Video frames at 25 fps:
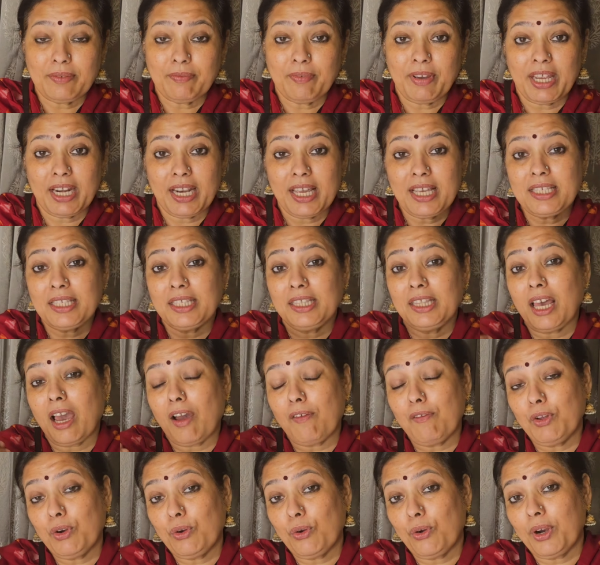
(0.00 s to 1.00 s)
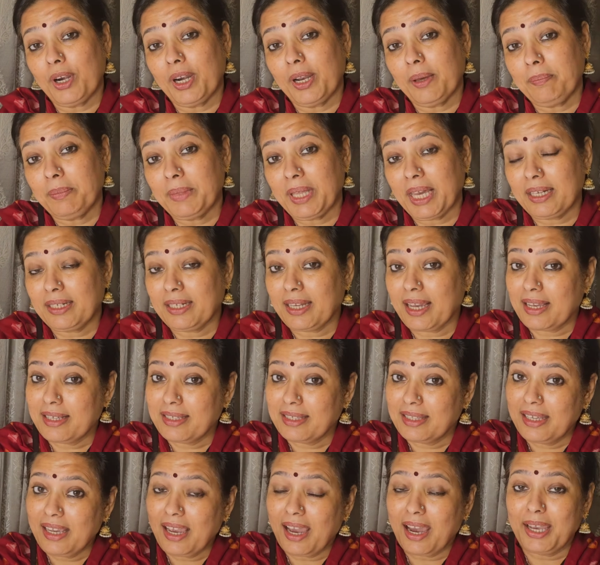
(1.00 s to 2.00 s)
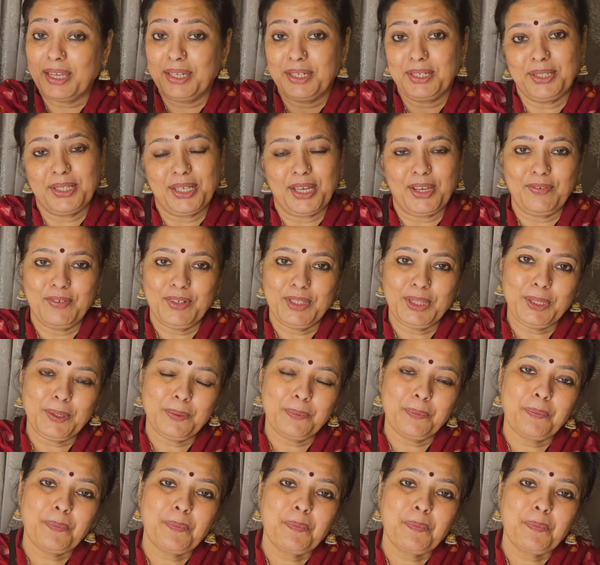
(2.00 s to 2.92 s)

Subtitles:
whereas in the Avarohanam that has the higher Daivatam.